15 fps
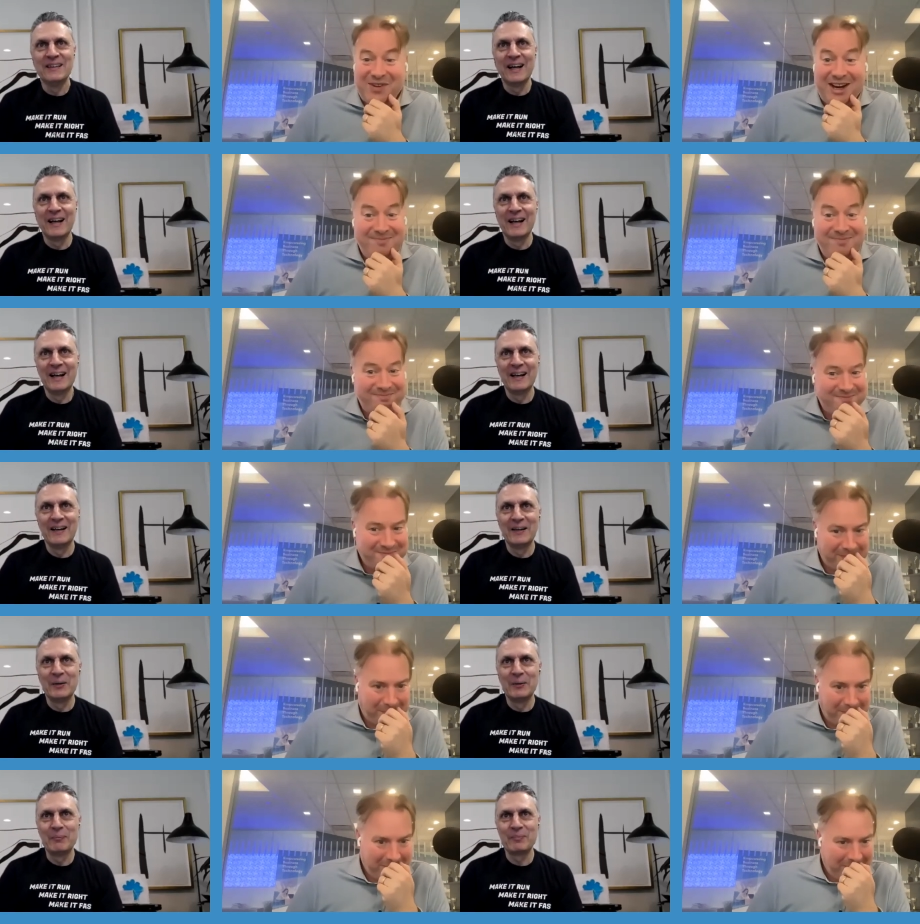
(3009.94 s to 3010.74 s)

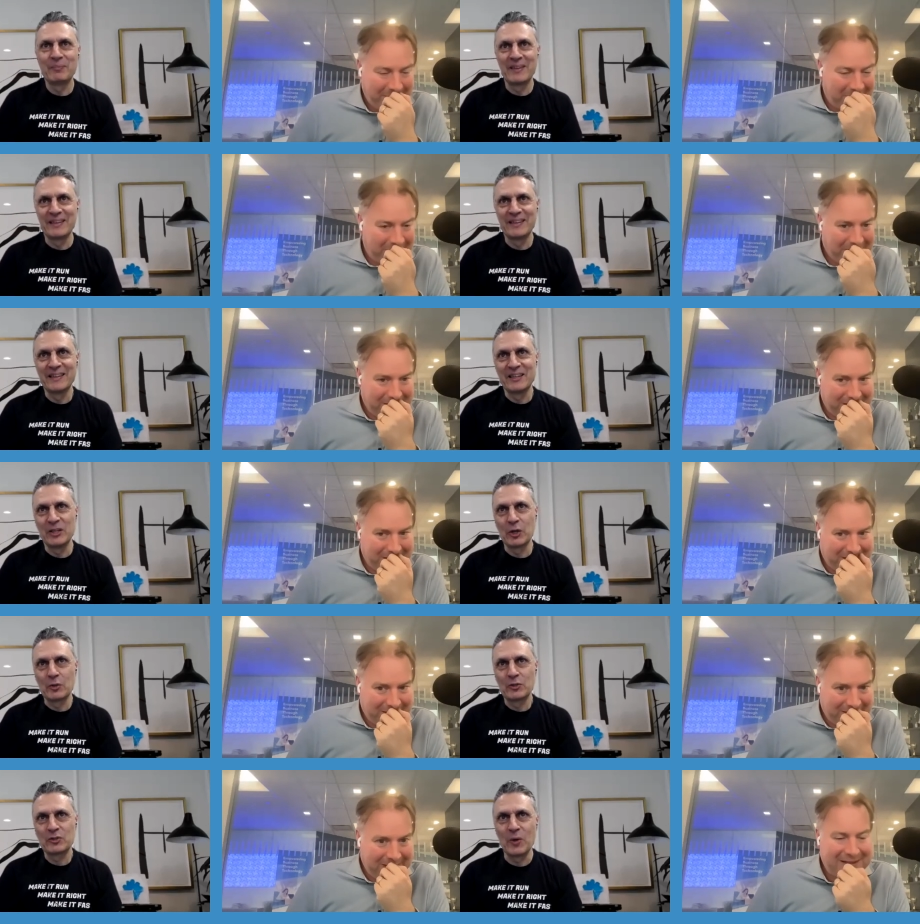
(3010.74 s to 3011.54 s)
Speaker 1: uh,
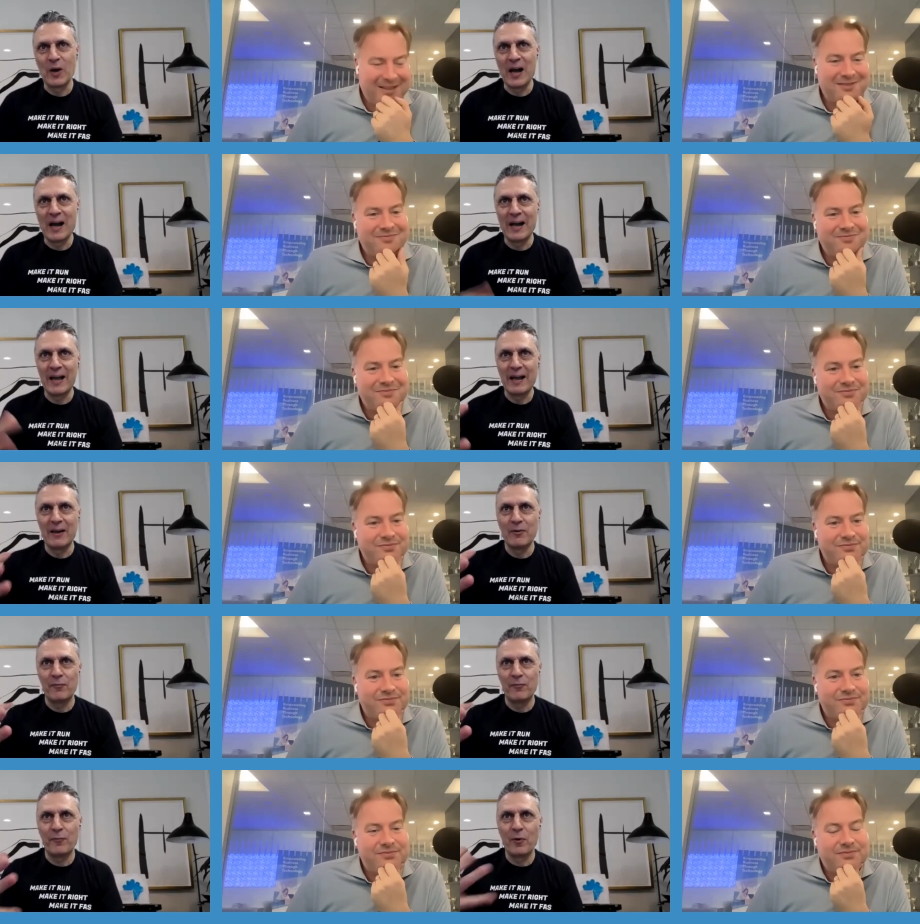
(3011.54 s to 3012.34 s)
you know, so I,
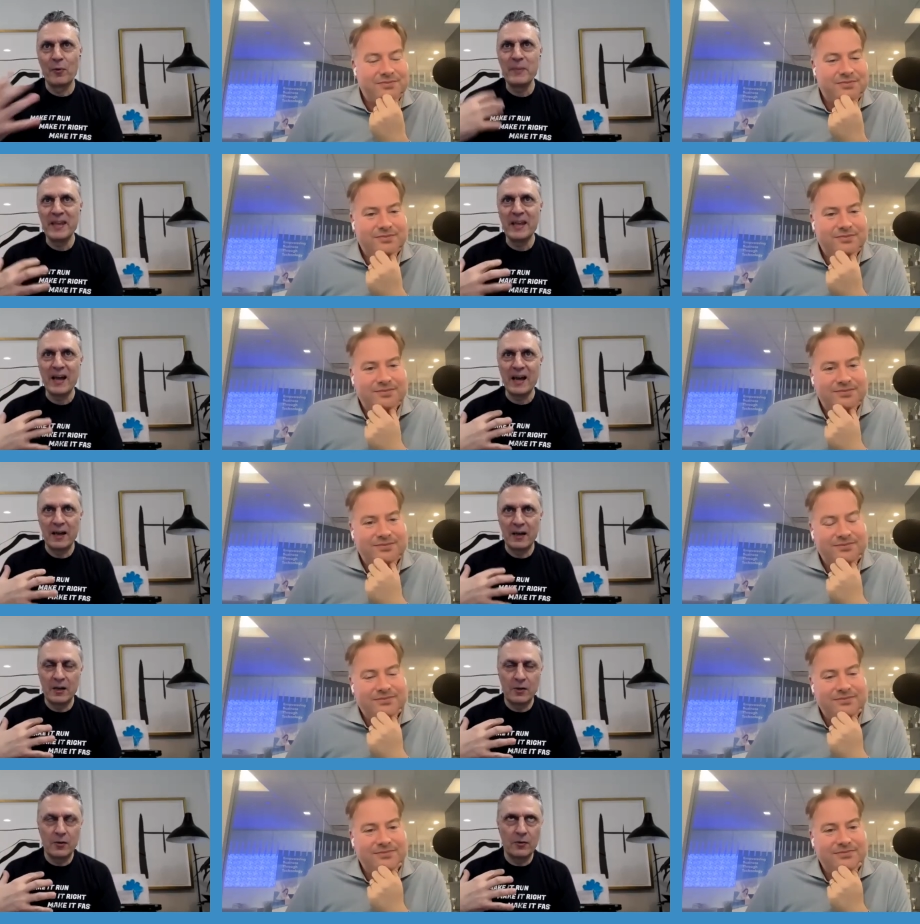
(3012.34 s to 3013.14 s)
for me,
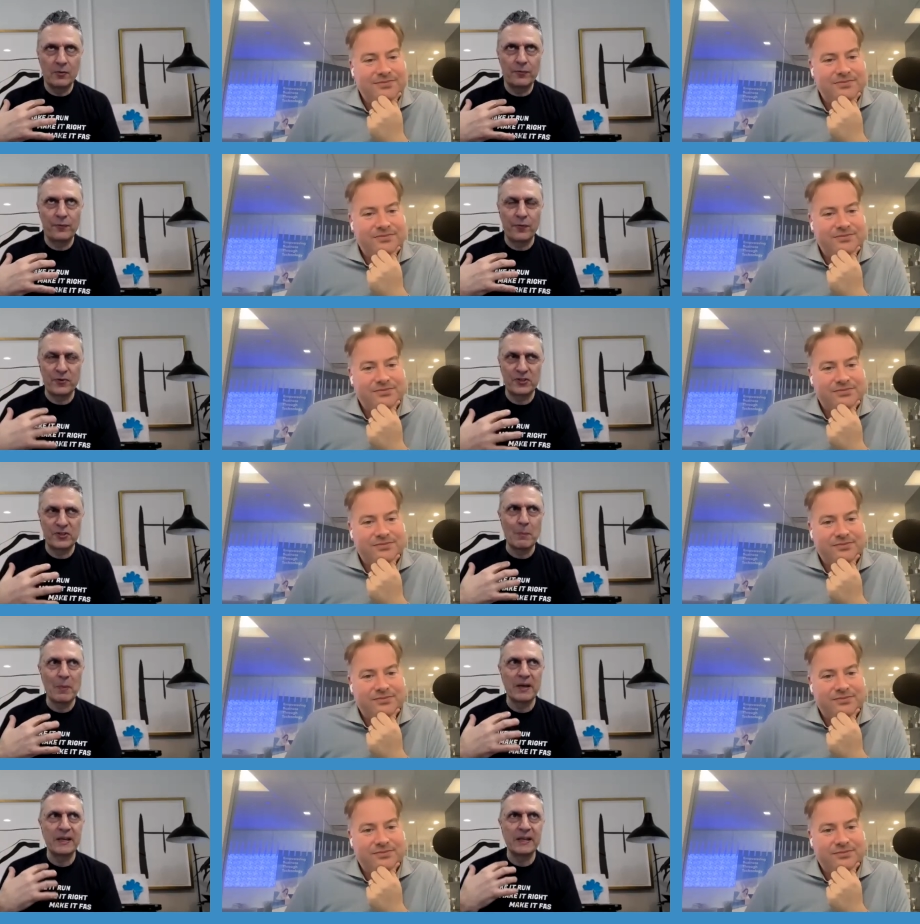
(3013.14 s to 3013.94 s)
for
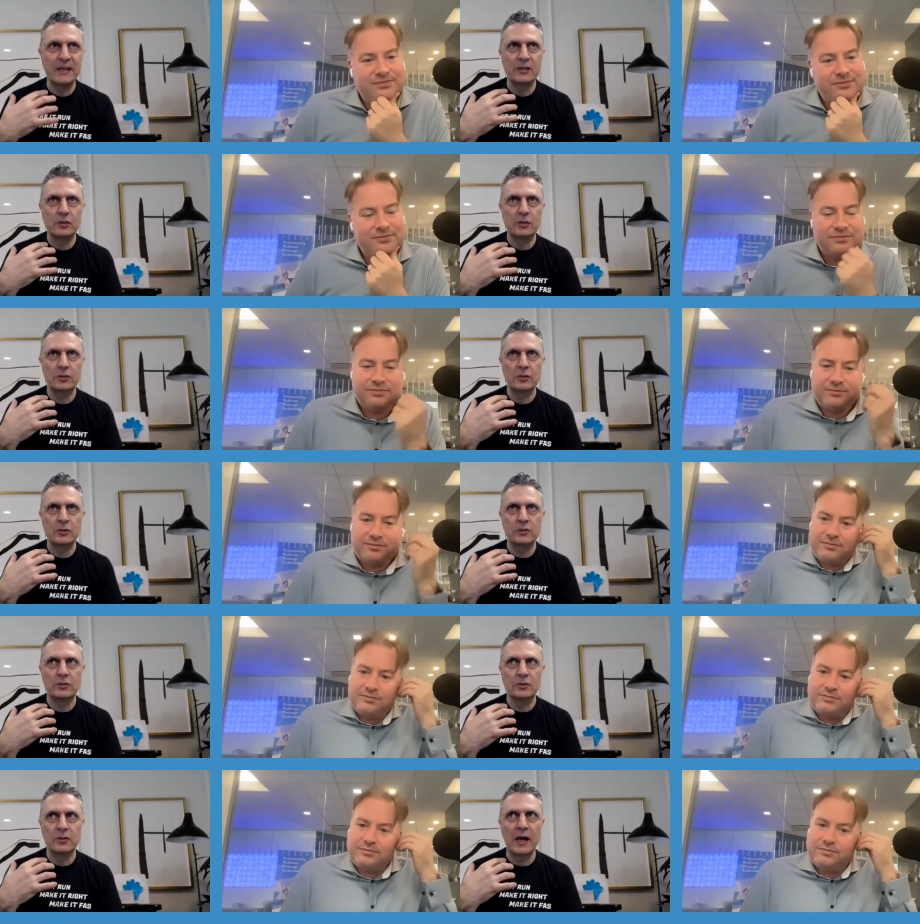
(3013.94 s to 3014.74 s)
somebody,
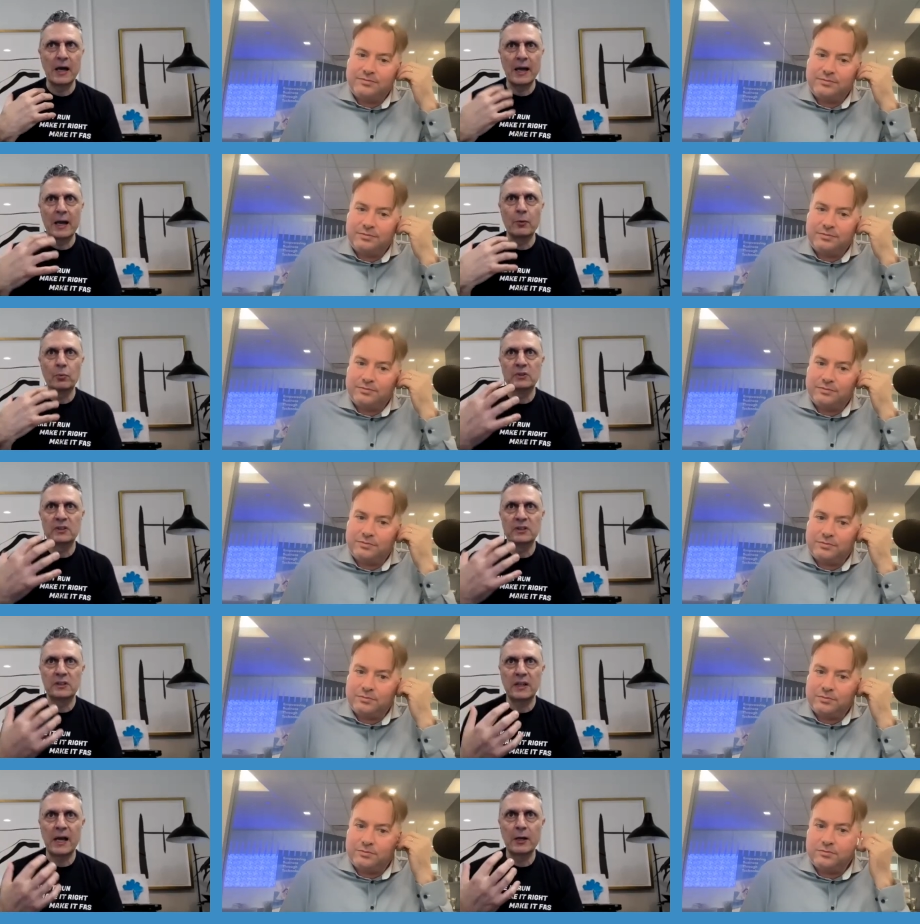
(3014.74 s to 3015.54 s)
I, I, would
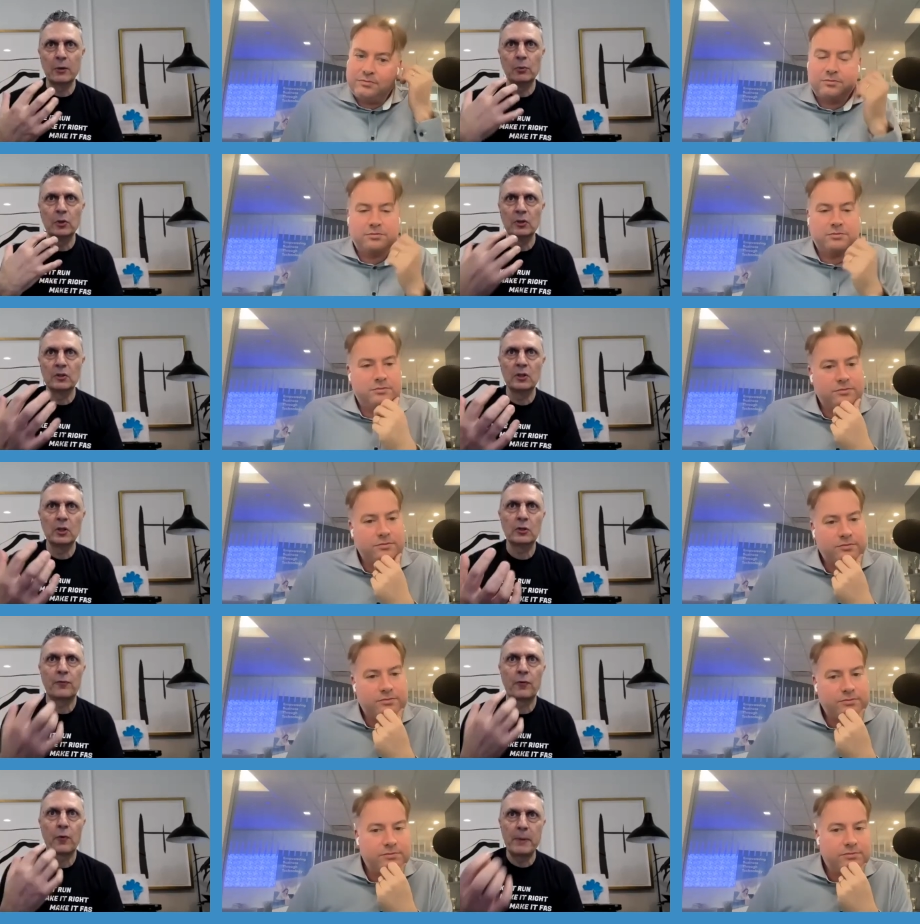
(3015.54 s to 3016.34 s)
I will
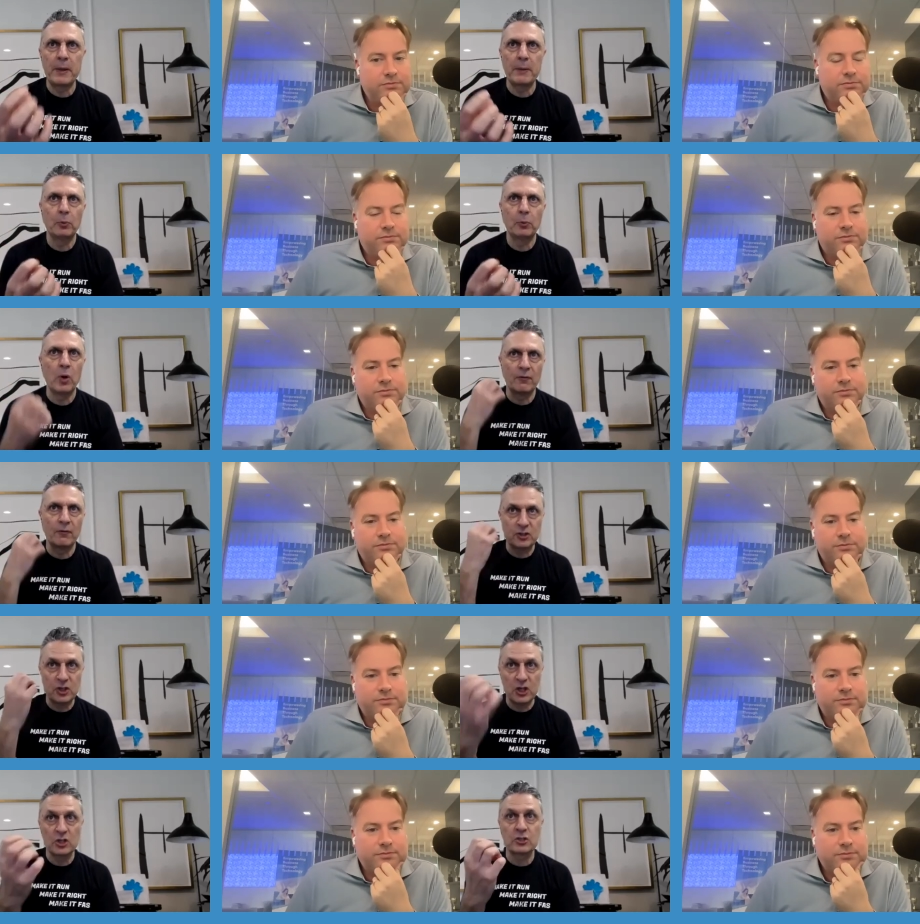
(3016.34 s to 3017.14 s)
look for people who
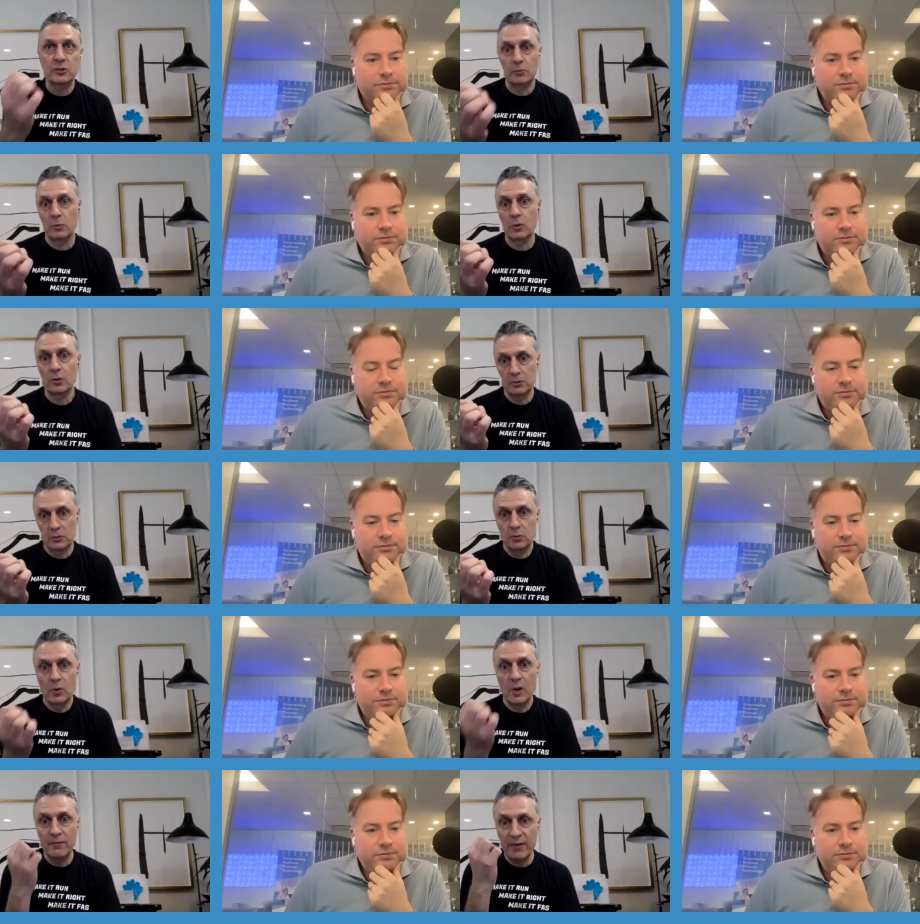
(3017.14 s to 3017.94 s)
have changed the world,
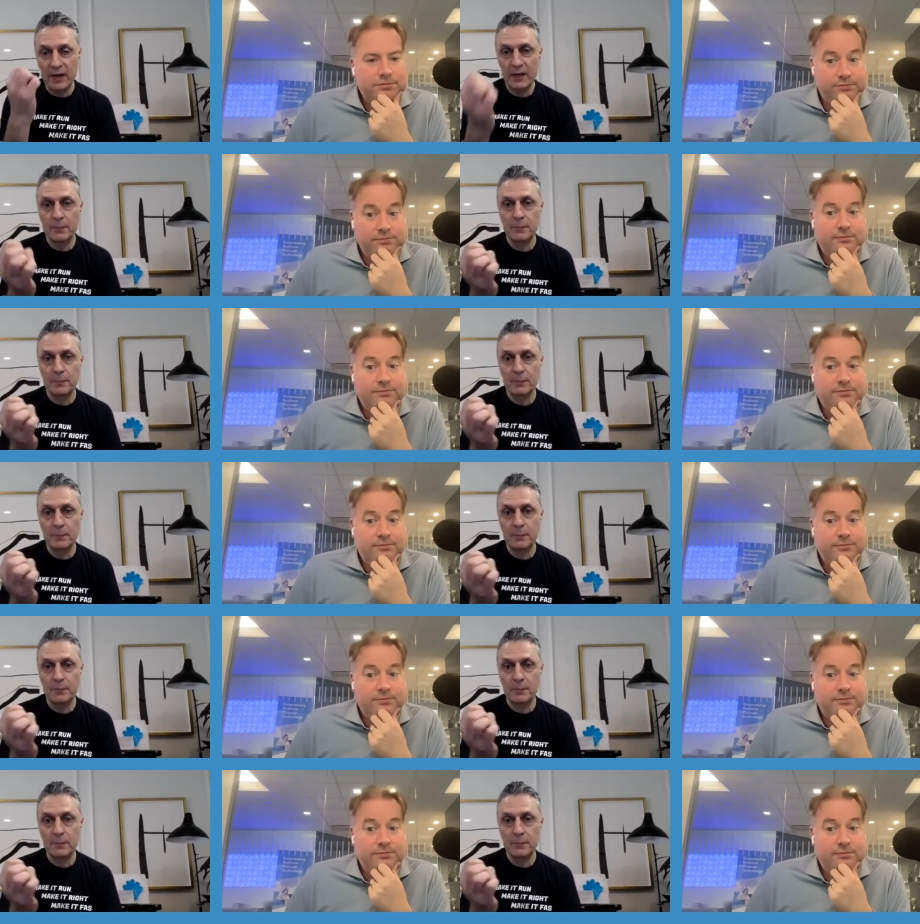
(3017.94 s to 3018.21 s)
who have had mm-hmm.